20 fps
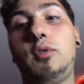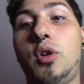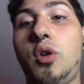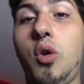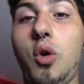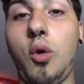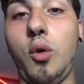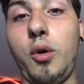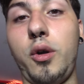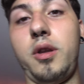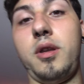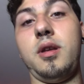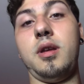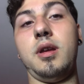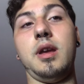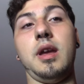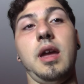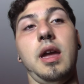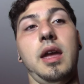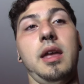record
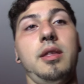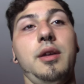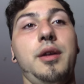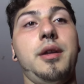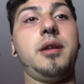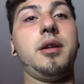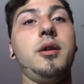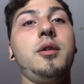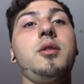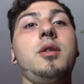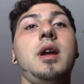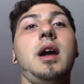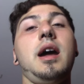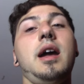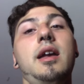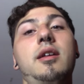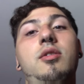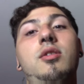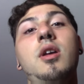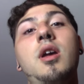and like show you
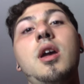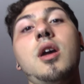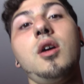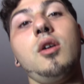guys